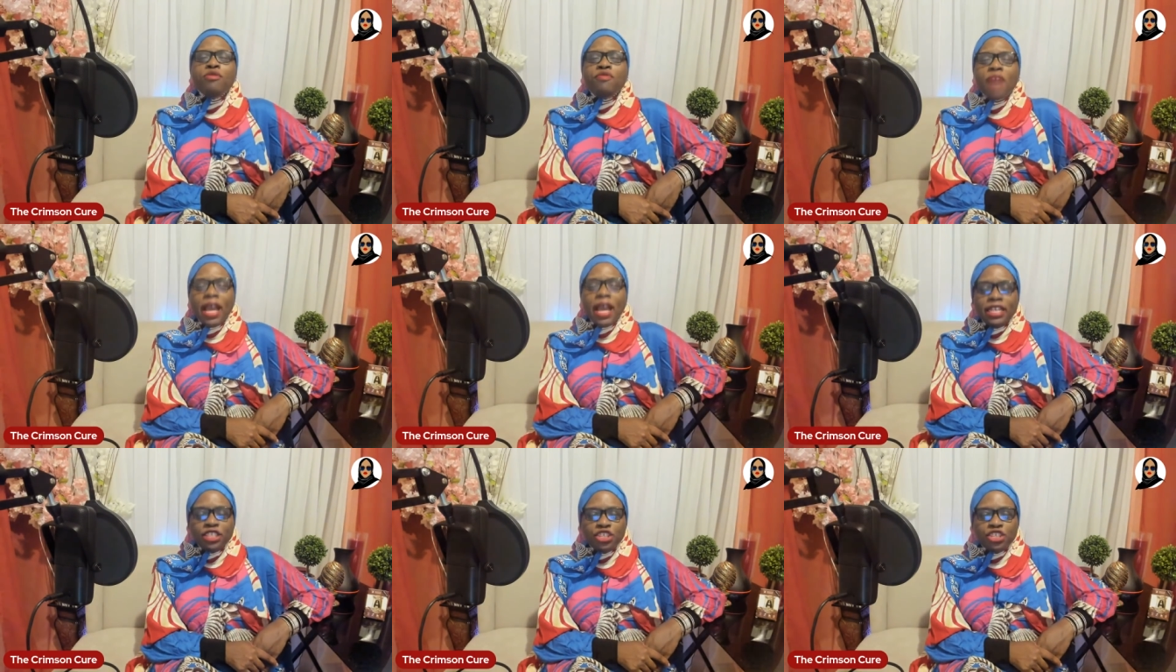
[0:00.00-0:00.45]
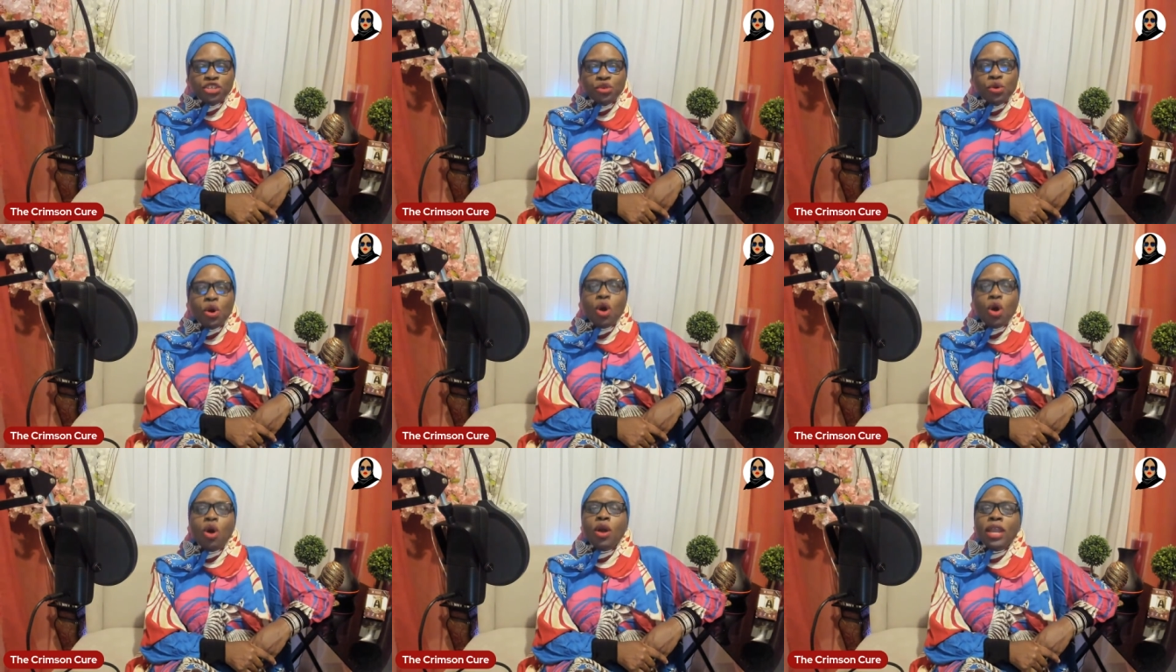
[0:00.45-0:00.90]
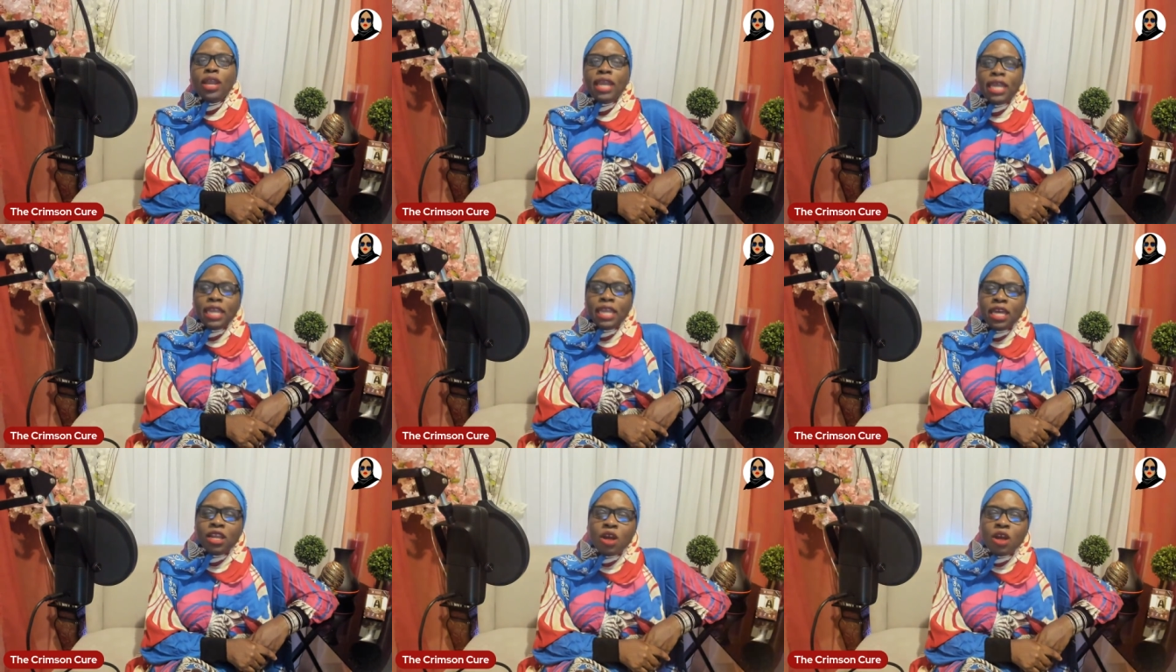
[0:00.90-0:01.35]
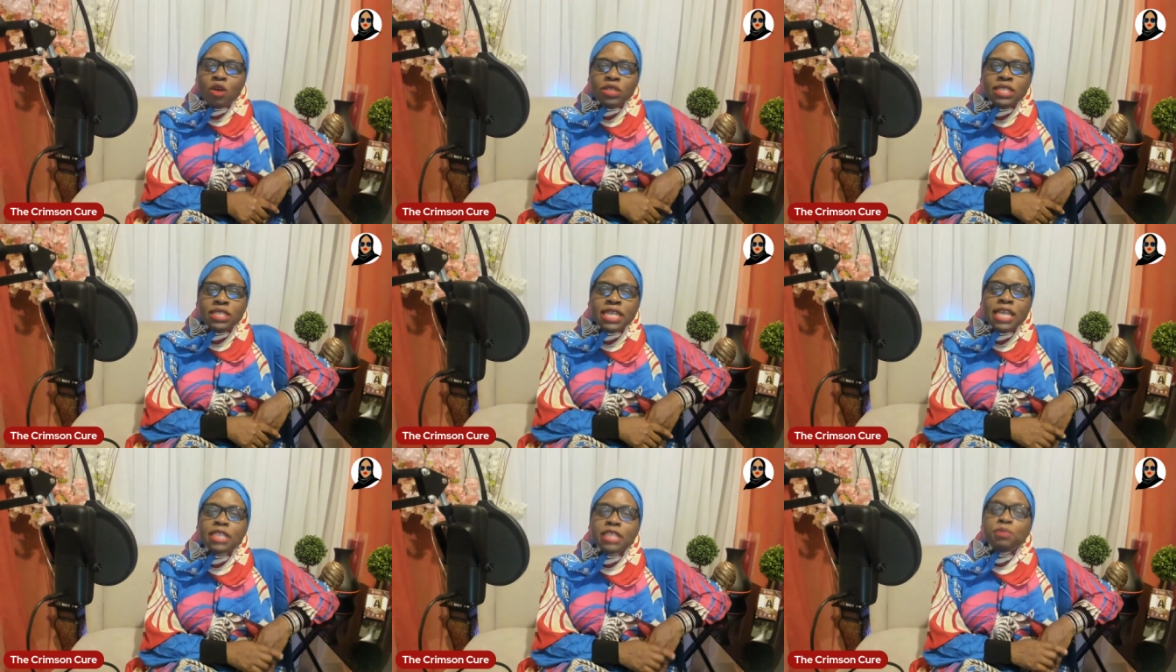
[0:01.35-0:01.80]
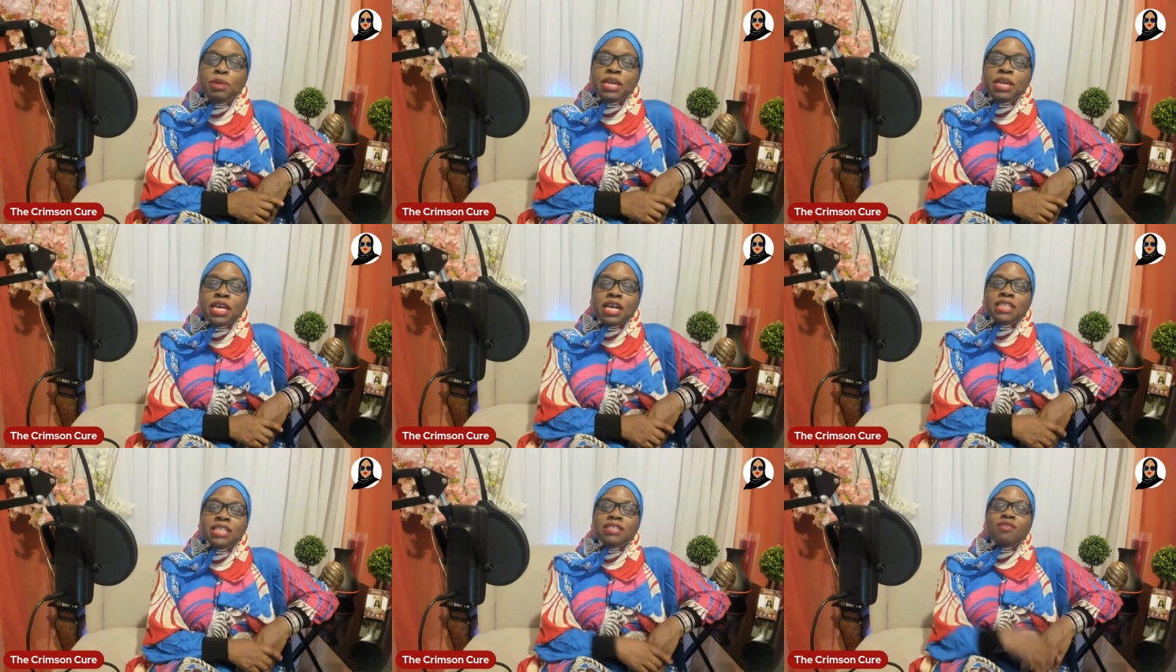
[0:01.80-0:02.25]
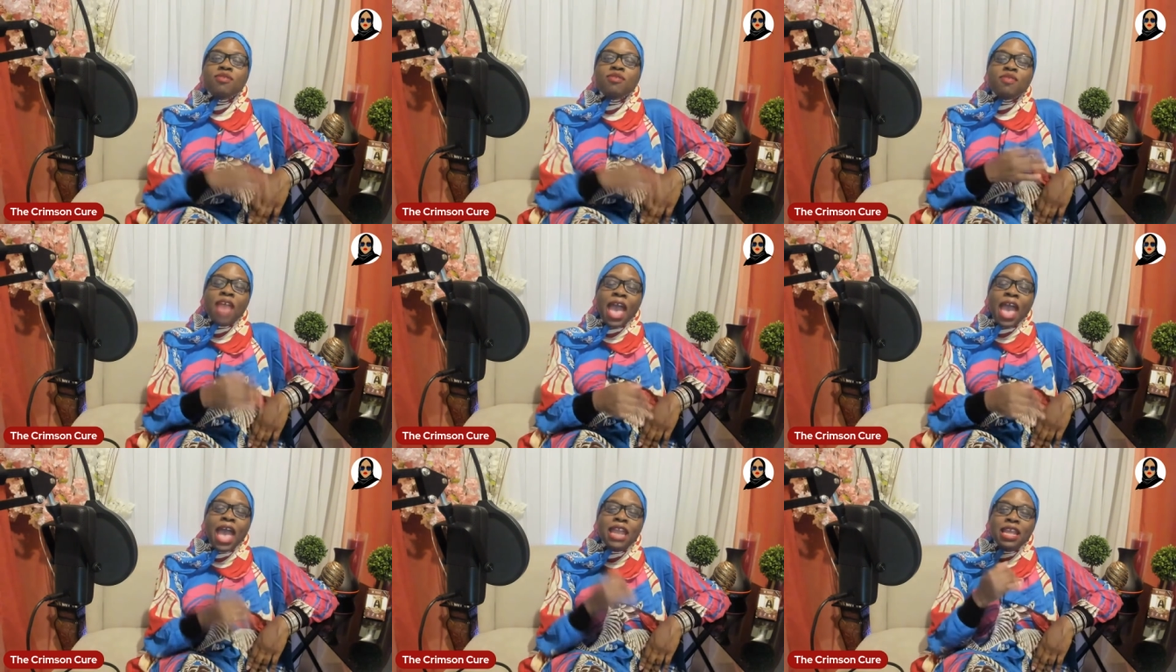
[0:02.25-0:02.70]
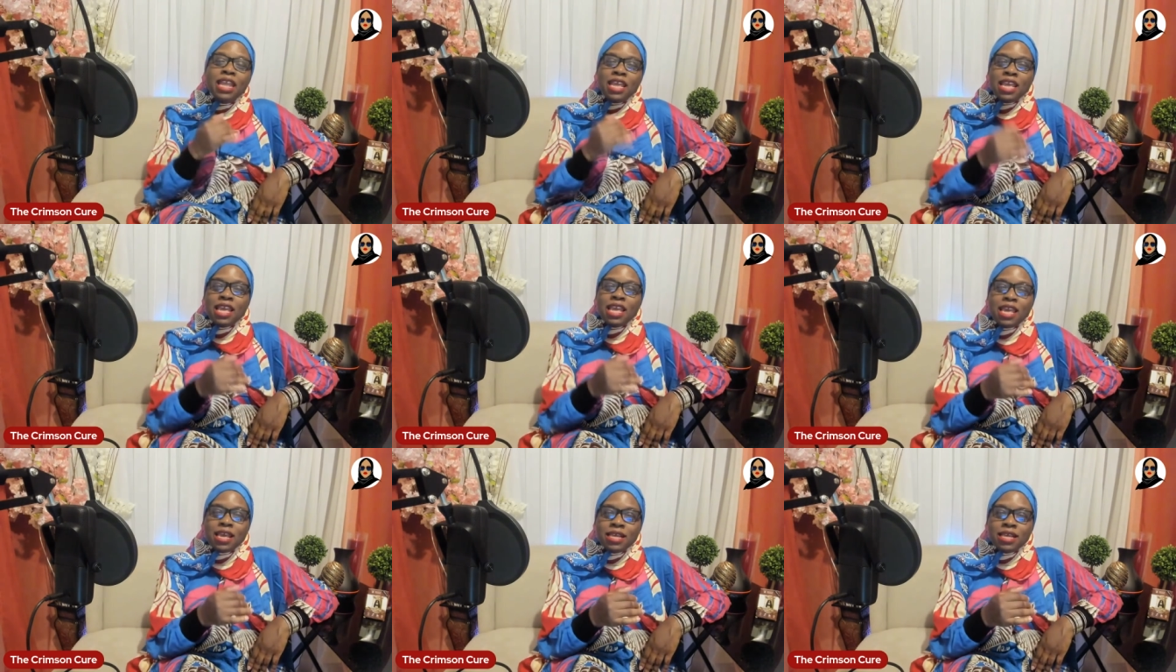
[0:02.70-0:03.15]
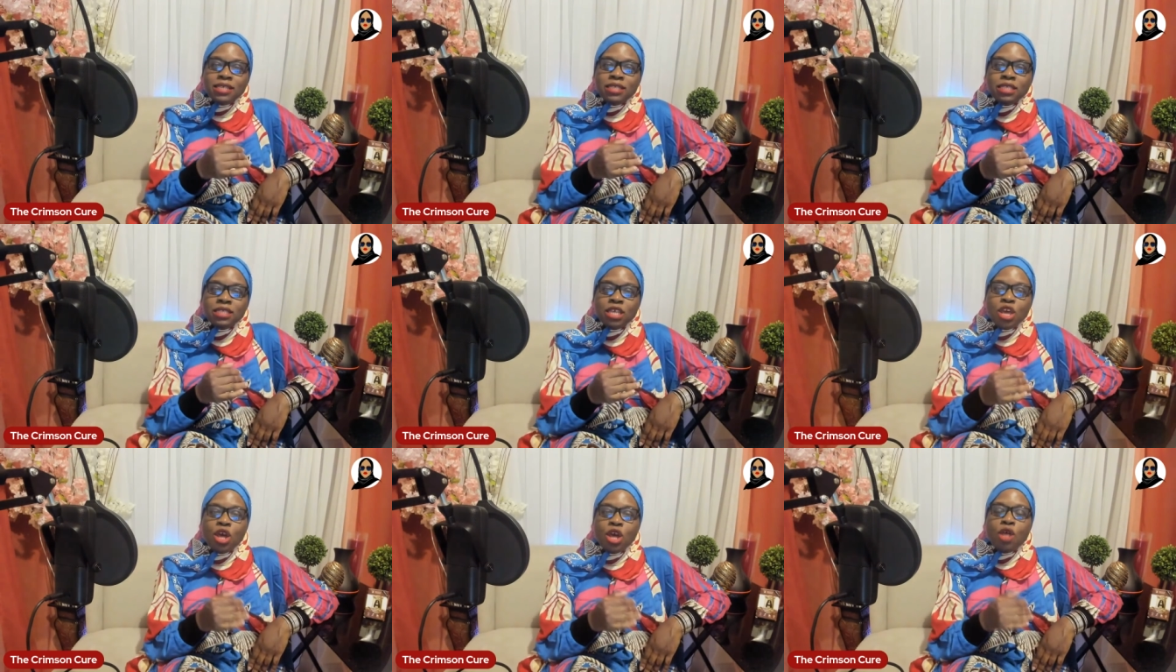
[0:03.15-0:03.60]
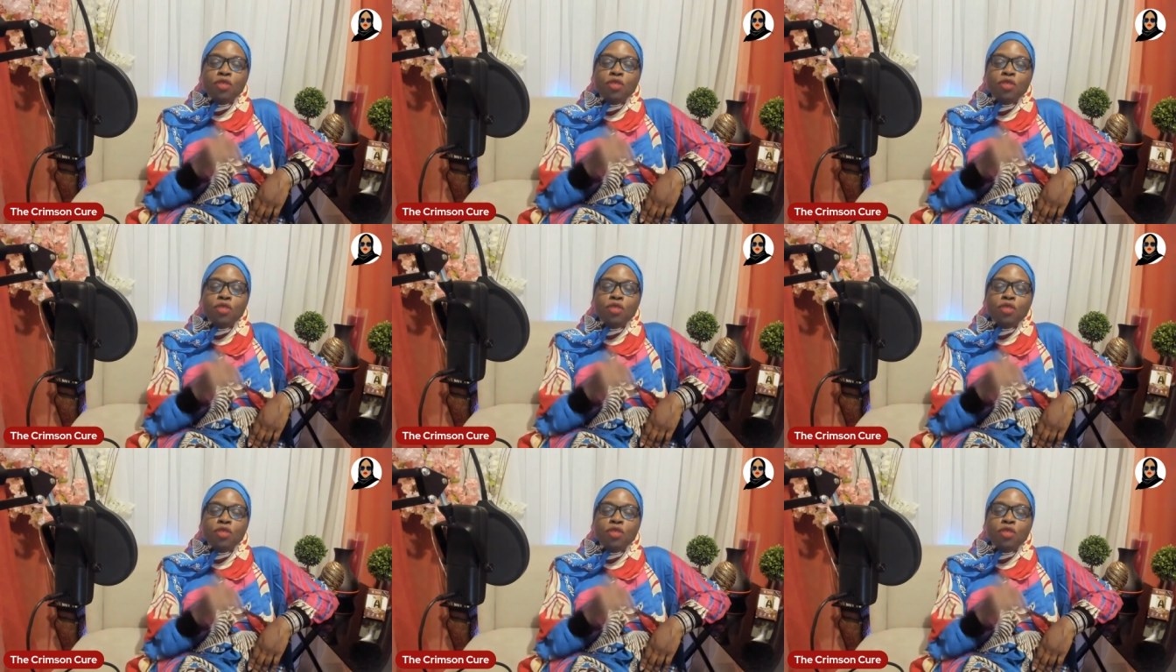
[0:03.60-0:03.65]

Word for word: fight you, or any of those things because that is